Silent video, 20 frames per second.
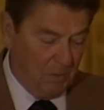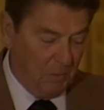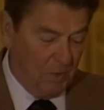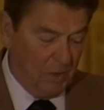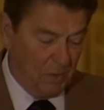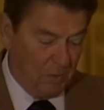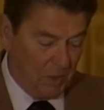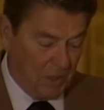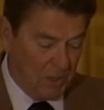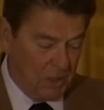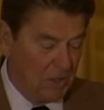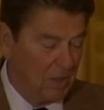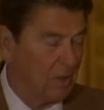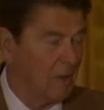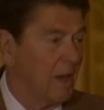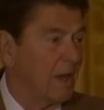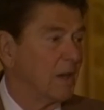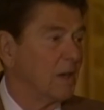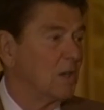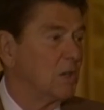We trust
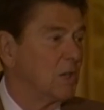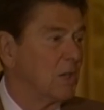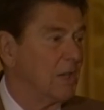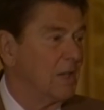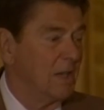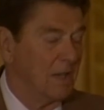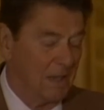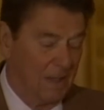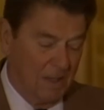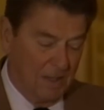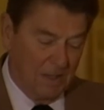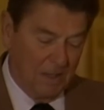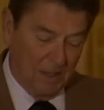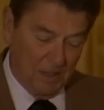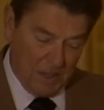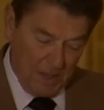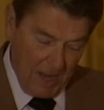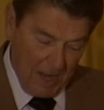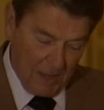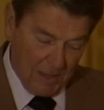their energy,
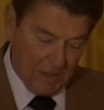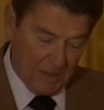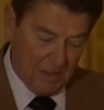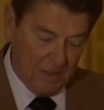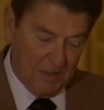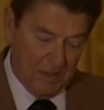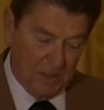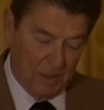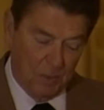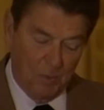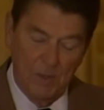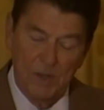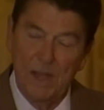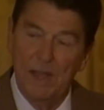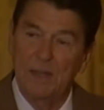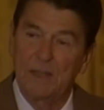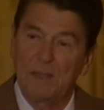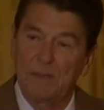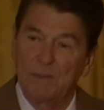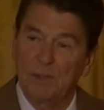their talent, their
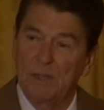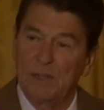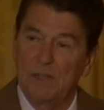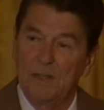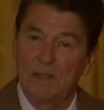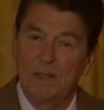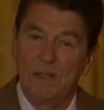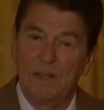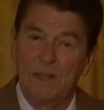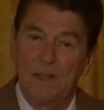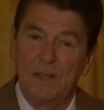creativity.